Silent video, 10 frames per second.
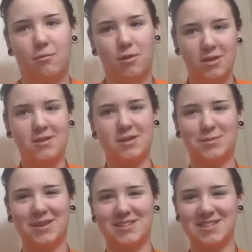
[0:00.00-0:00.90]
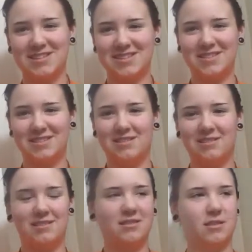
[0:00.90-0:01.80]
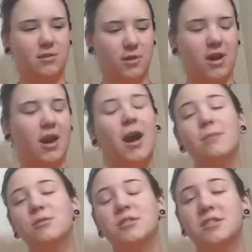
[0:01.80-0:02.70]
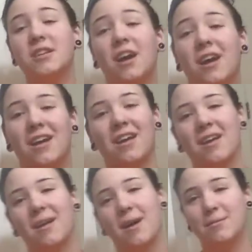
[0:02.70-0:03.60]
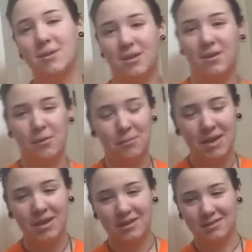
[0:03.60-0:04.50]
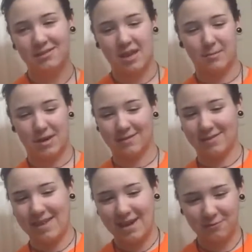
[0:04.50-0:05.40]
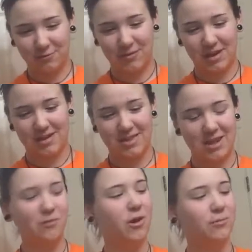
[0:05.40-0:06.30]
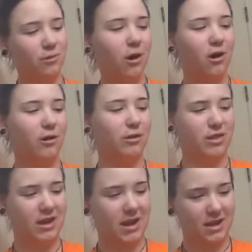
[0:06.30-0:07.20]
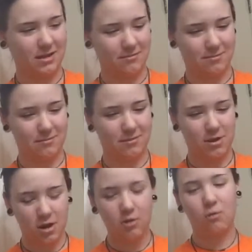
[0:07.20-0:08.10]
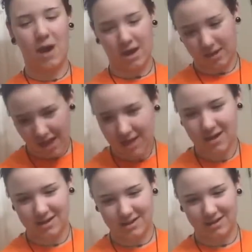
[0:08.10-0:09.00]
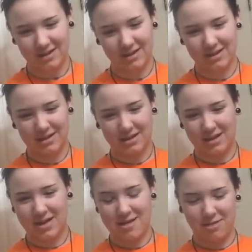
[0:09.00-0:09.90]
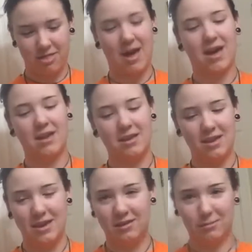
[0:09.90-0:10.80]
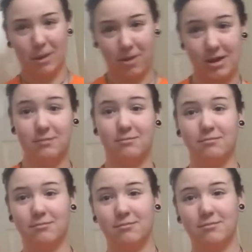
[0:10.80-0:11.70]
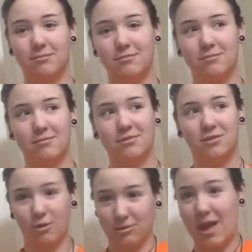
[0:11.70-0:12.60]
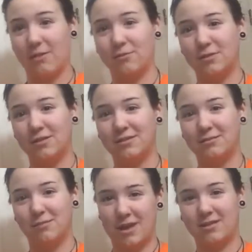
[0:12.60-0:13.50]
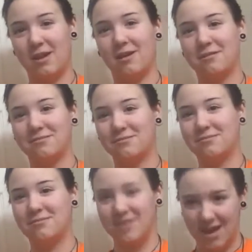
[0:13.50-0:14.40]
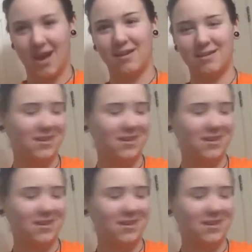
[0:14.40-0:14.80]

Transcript: one of these places. Okay, I'm gonna commit and say my left, and then if I'm wrong, then I know while editing that it is my right. So left, right there. Yeah,